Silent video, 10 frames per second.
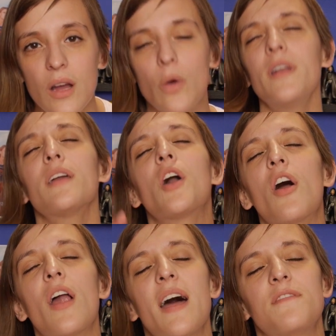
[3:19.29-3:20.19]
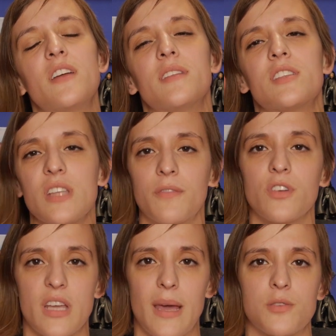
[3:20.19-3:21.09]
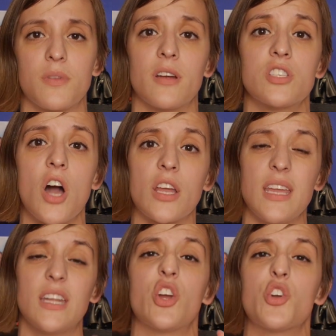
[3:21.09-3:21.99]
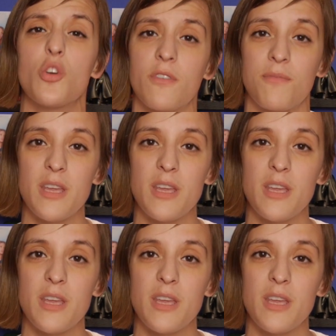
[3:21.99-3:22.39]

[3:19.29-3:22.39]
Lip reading: Wynn and Kara have done this several times where they are talking in a group of